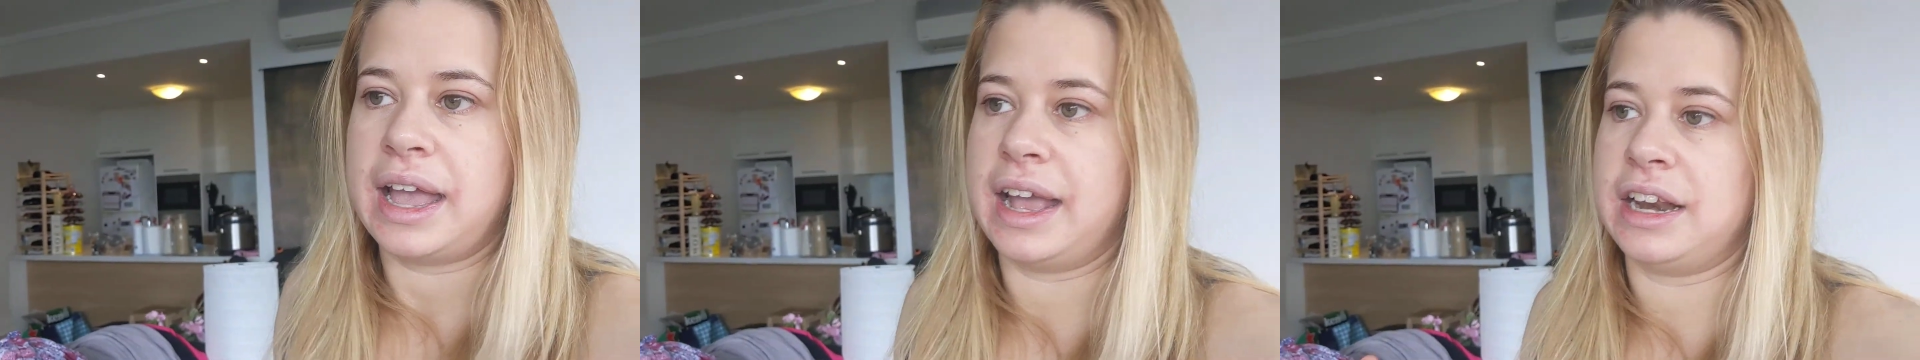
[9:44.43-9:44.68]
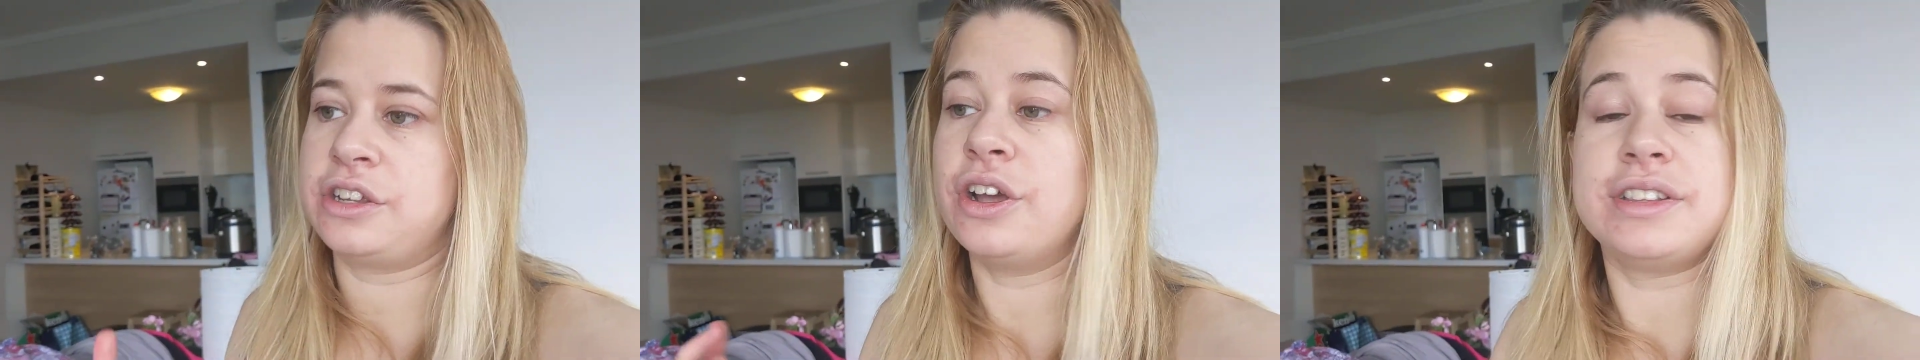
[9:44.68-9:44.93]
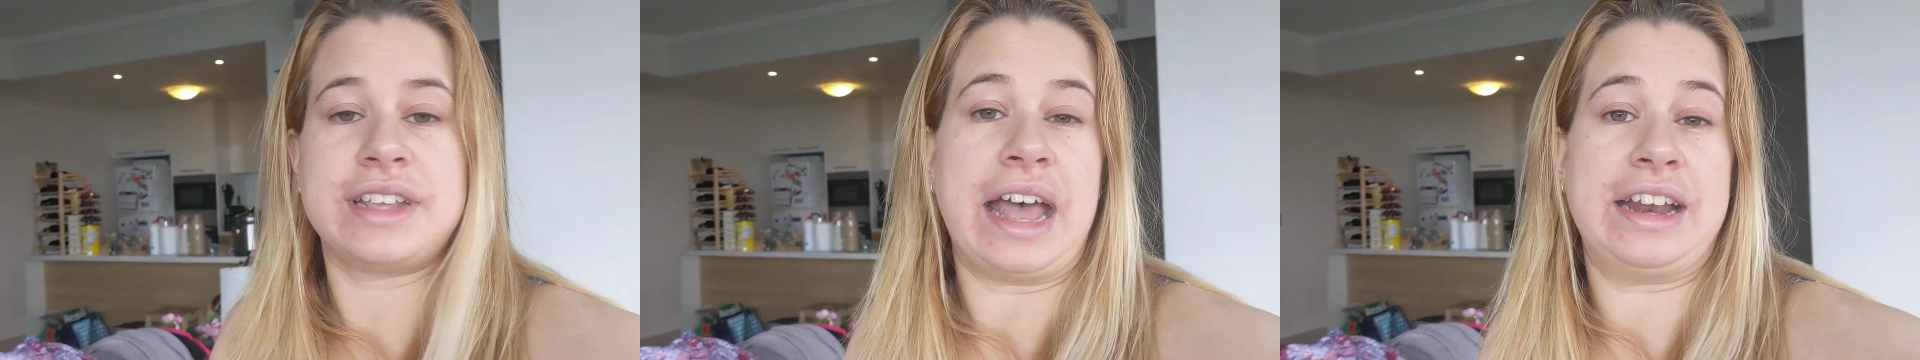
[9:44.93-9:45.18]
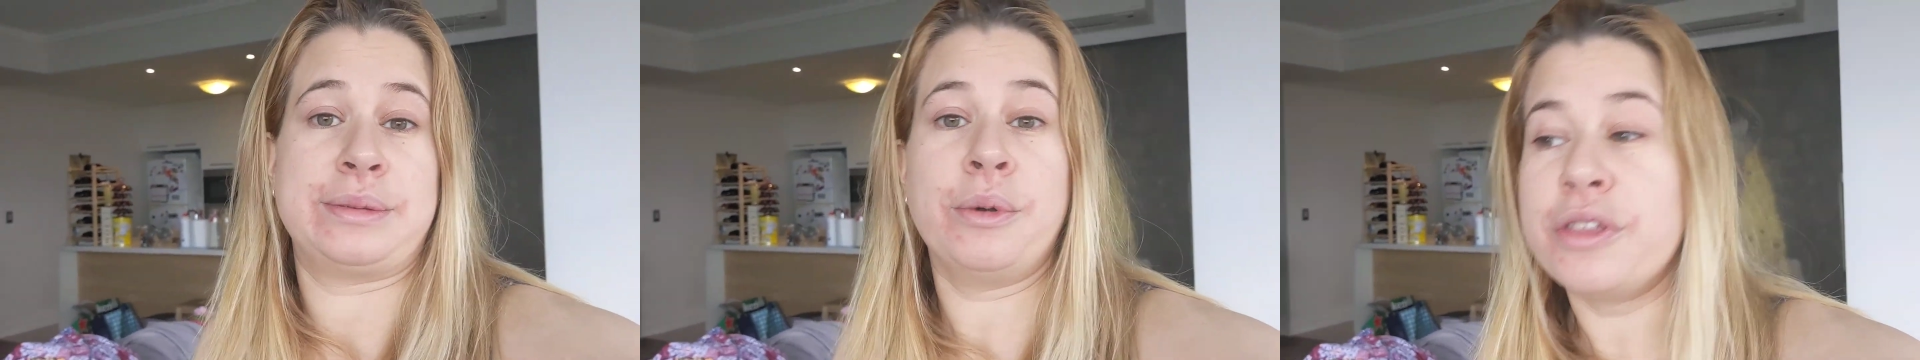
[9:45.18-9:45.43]
And it turns
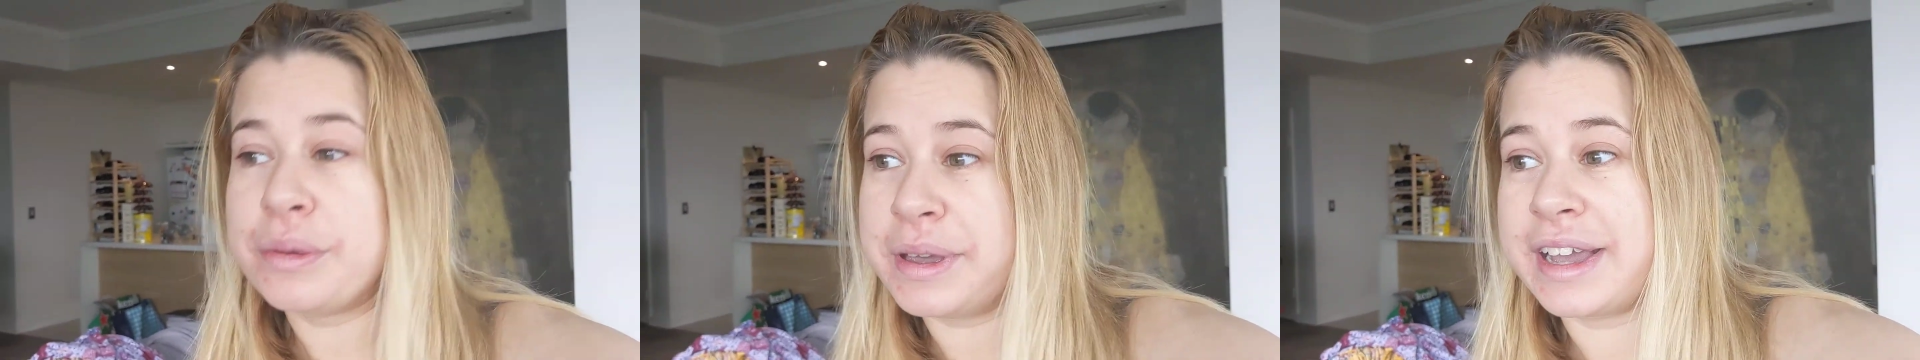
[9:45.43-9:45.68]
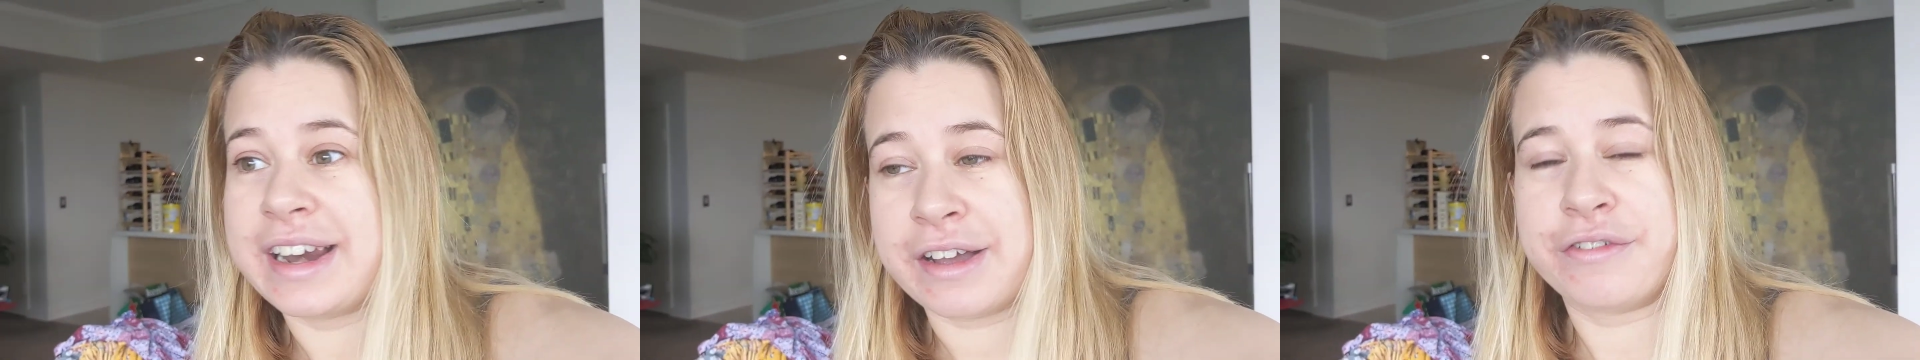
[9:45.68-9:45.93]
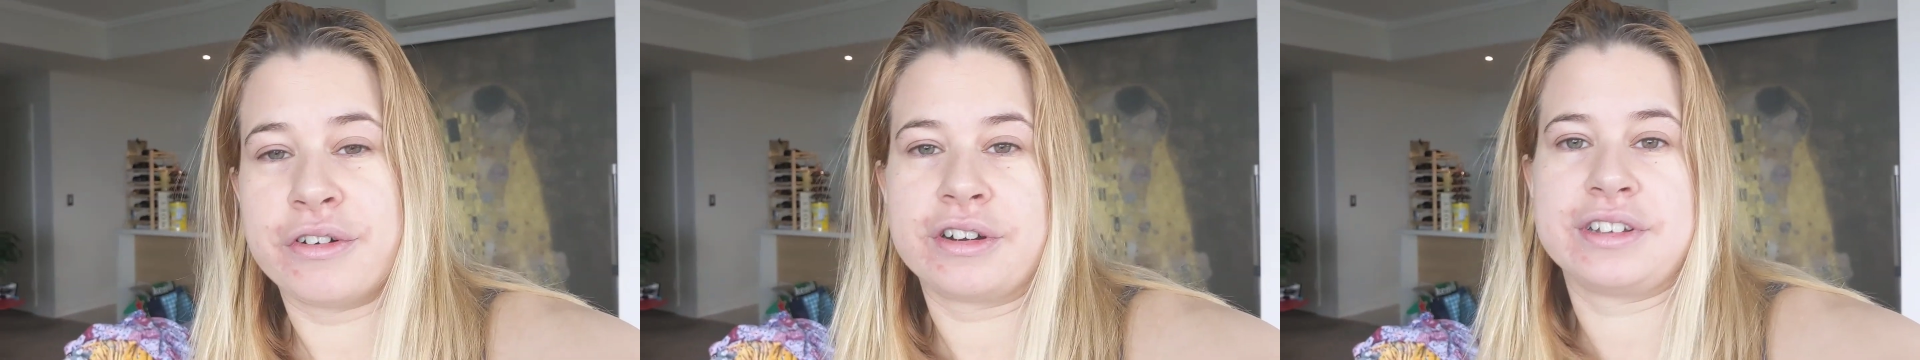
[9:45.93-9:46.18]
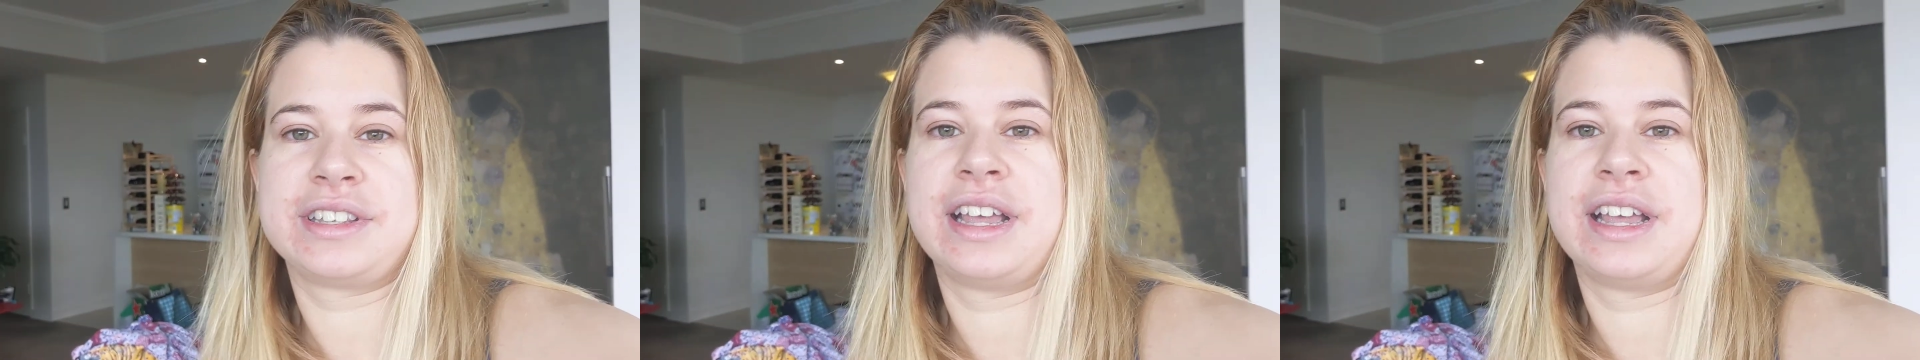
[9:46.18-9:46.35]
out it's more than big enough for us.